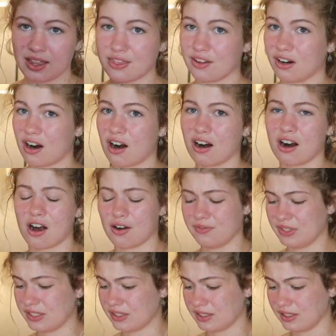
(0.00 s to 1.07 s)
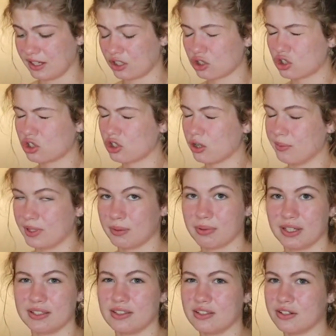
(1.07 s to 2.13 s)
There are obviously like so many
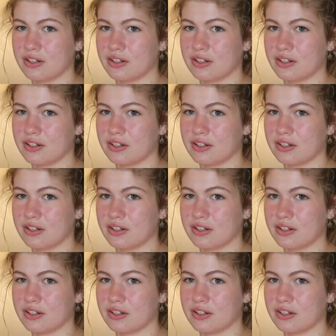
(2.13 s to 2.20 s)
places